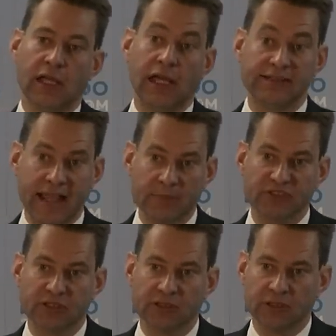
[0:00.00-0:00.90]

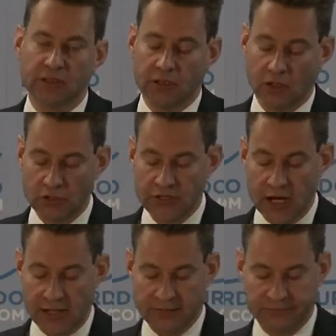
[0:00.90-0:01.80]
adapt or
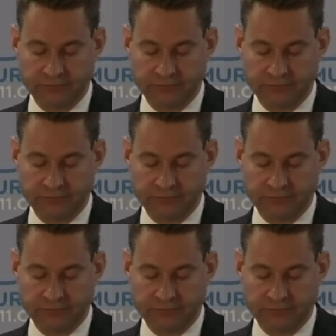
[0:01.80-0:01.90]
die.